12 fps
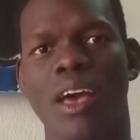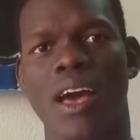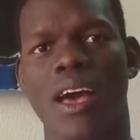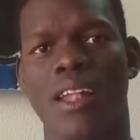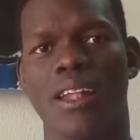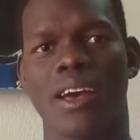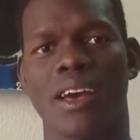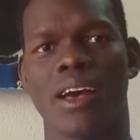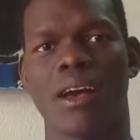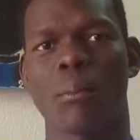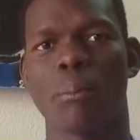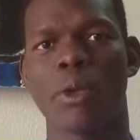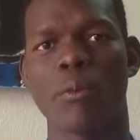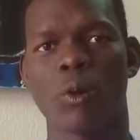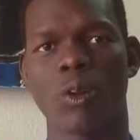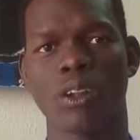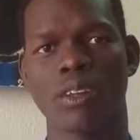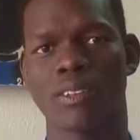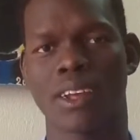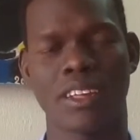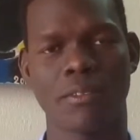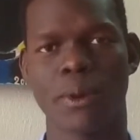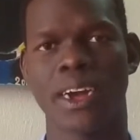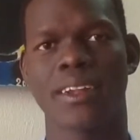and uh, people
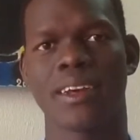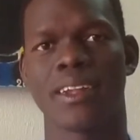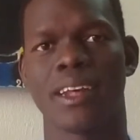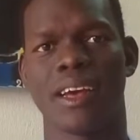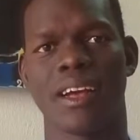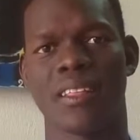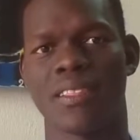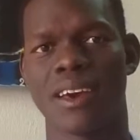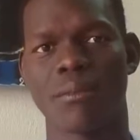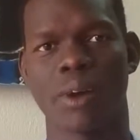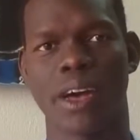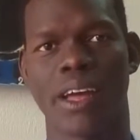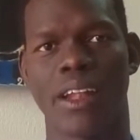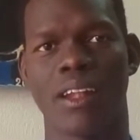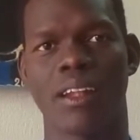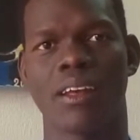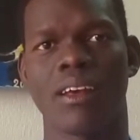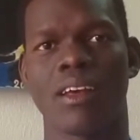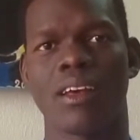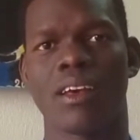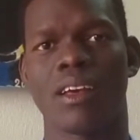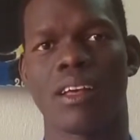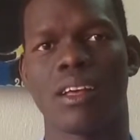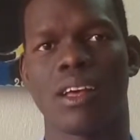disrespected uh, them and
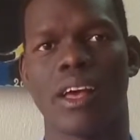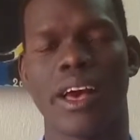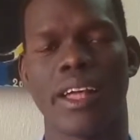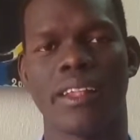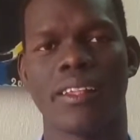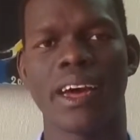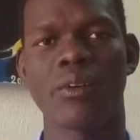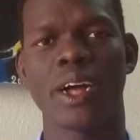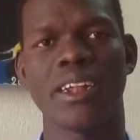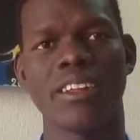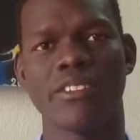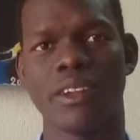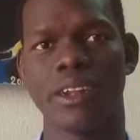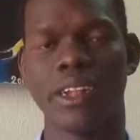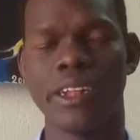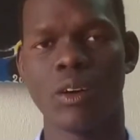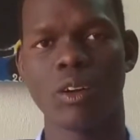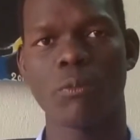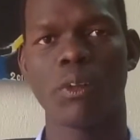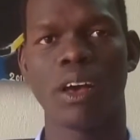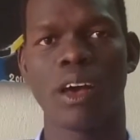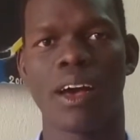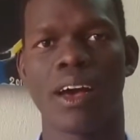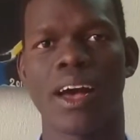and that one did not
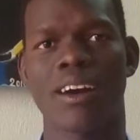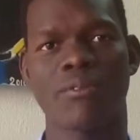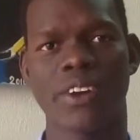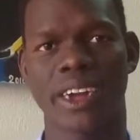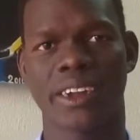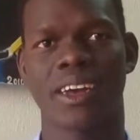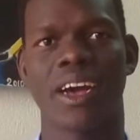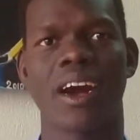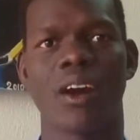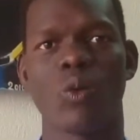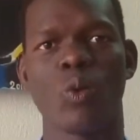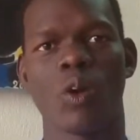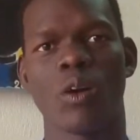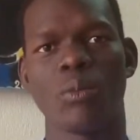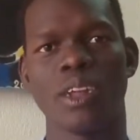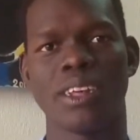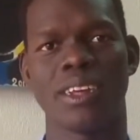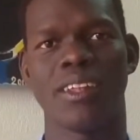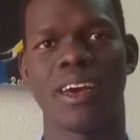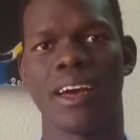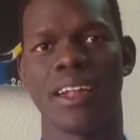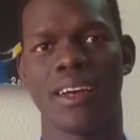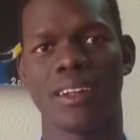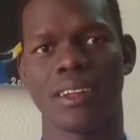uh, affect her who committed the
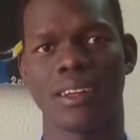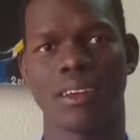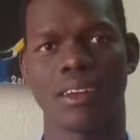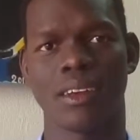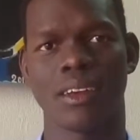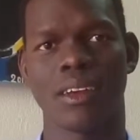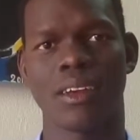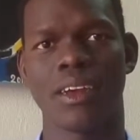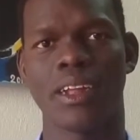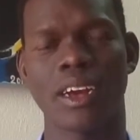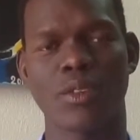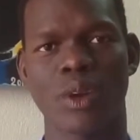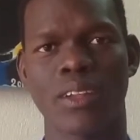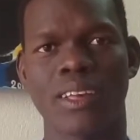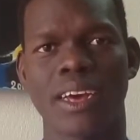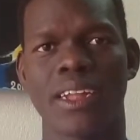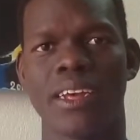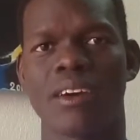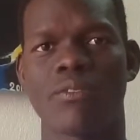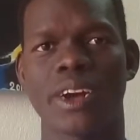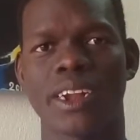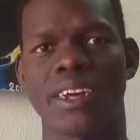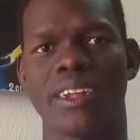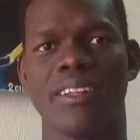adultery. In actual sense, it
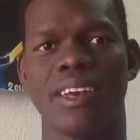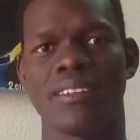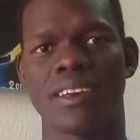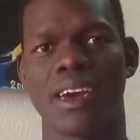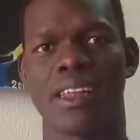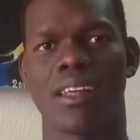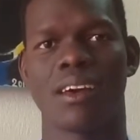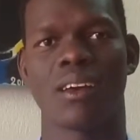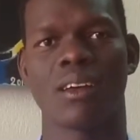affected the child,